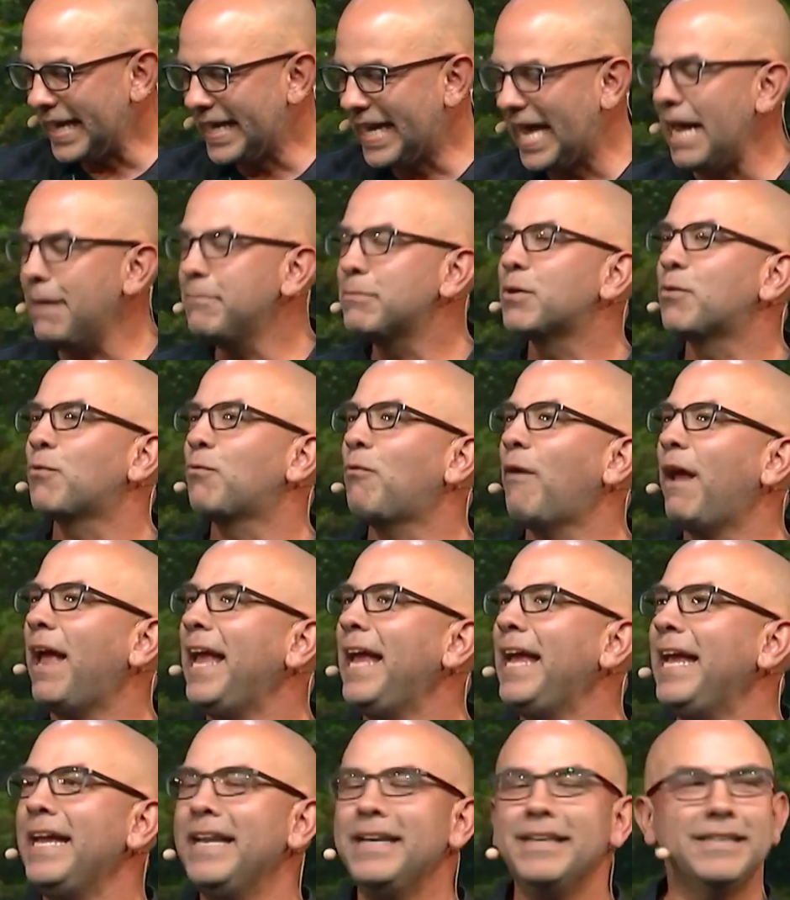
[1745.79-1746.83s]
I came to
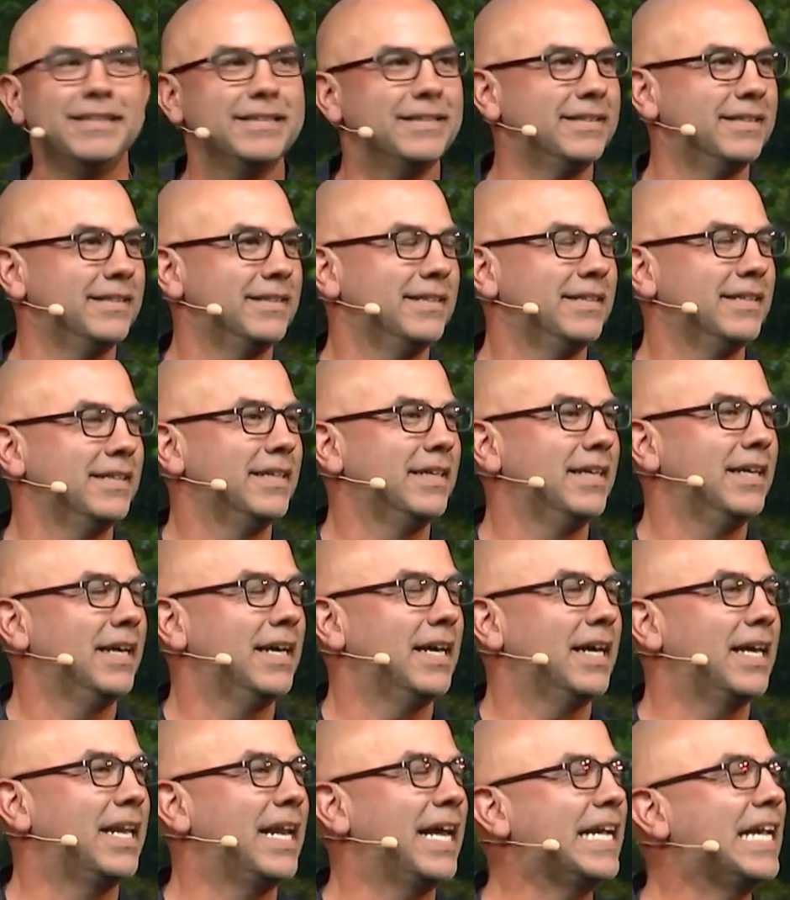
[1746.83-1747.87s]
reign
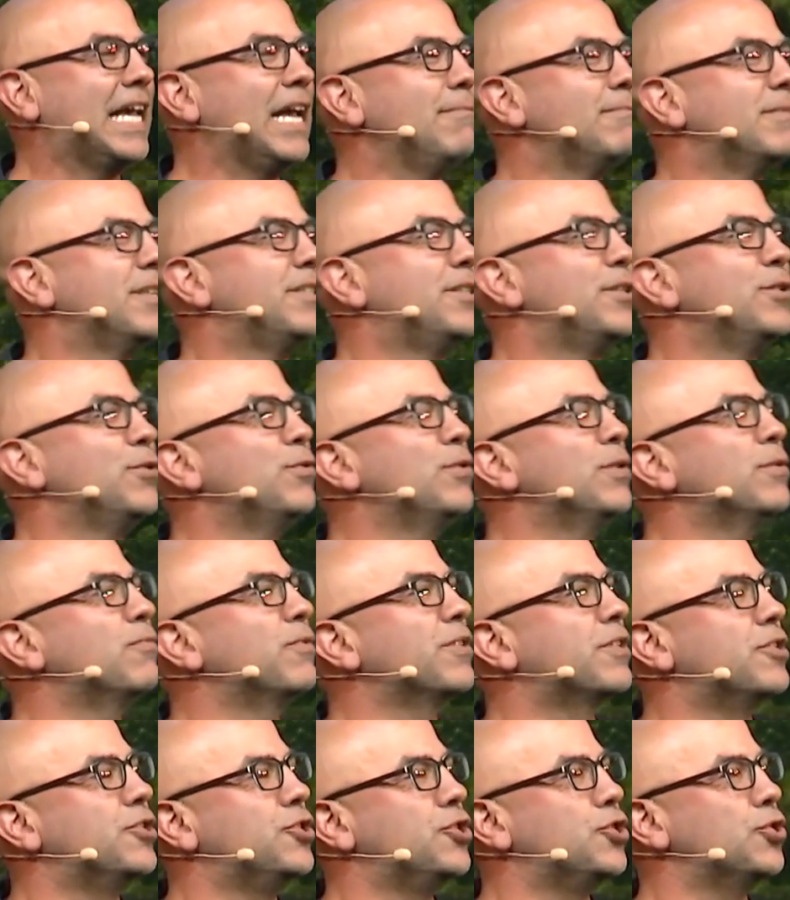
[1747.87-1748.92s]
and I came to do it
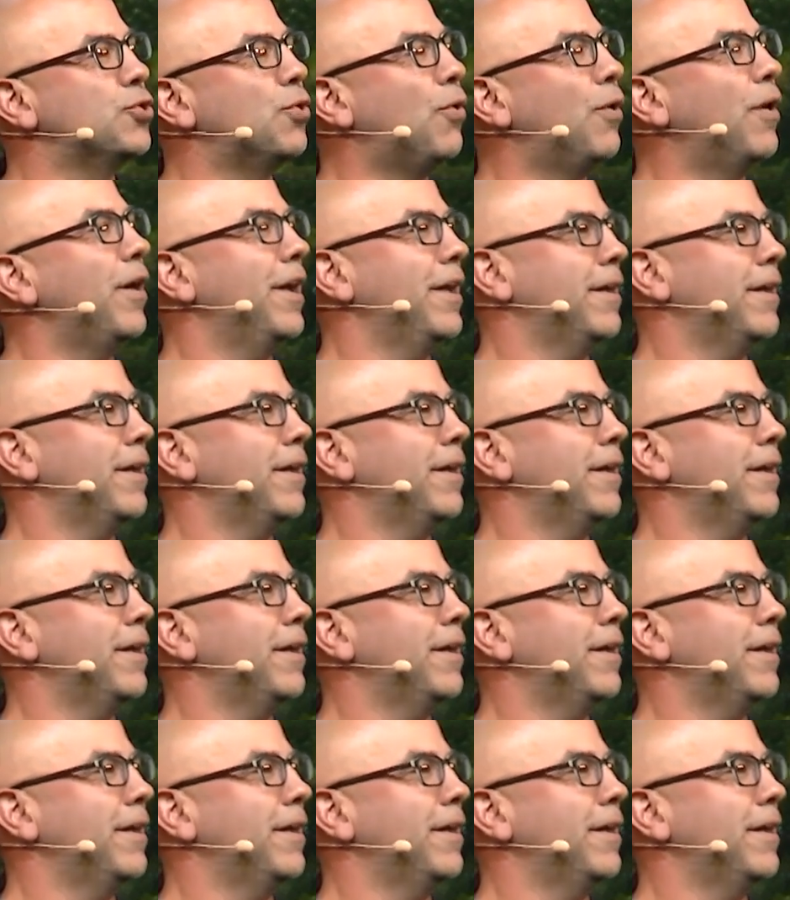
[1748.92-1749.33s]
with joy.